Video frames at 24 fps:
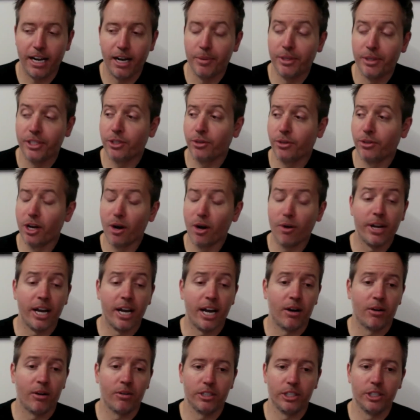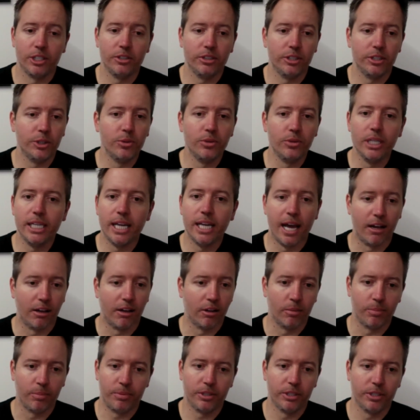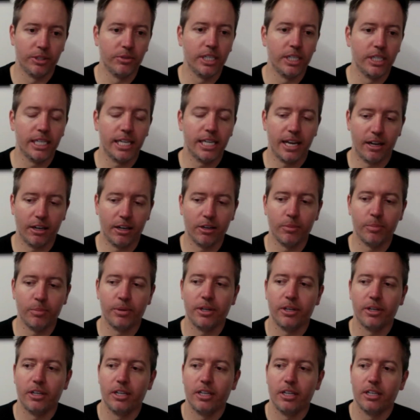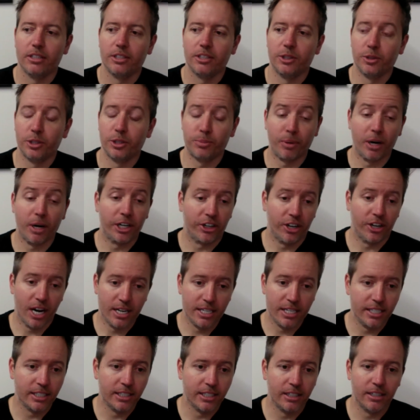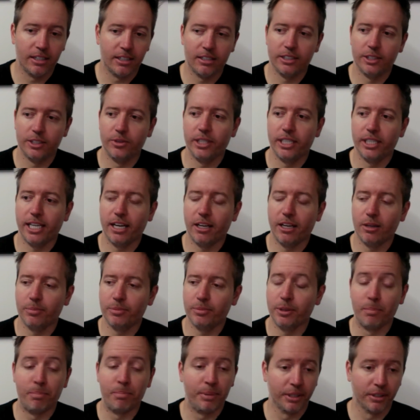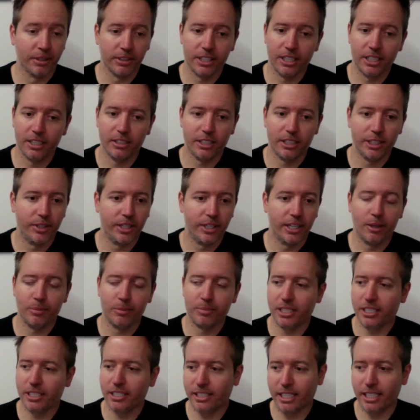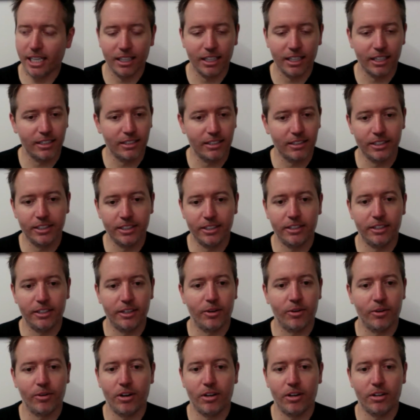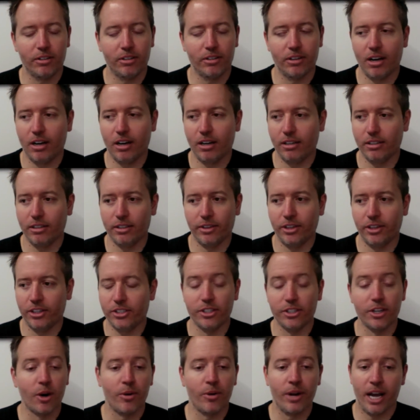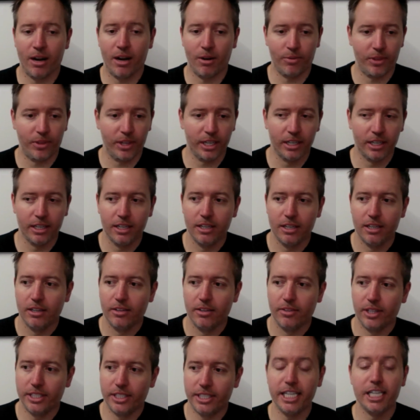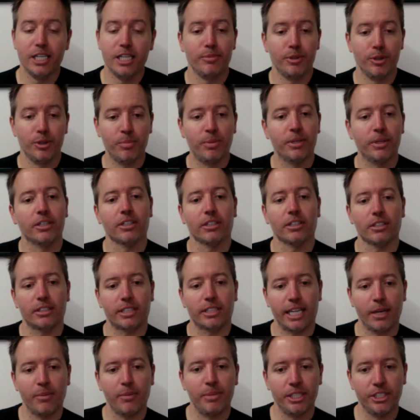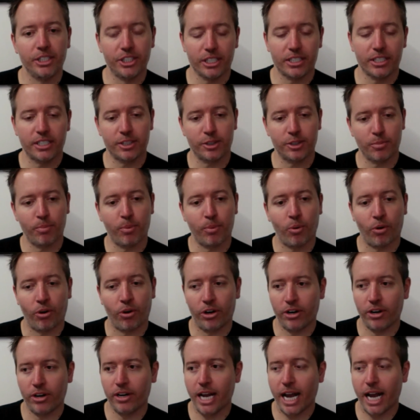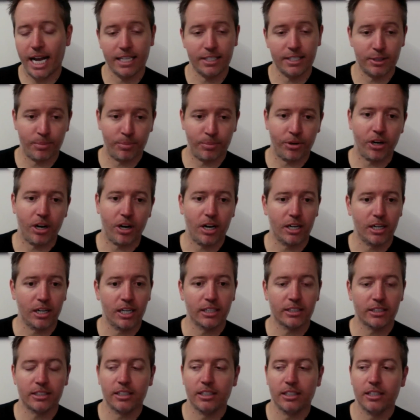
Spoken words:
I mean, so no doubt you need help. You need help to spread your idea. You need help to build it. You need help to sell it. There's no doubt that the team you build can be just as important as the product.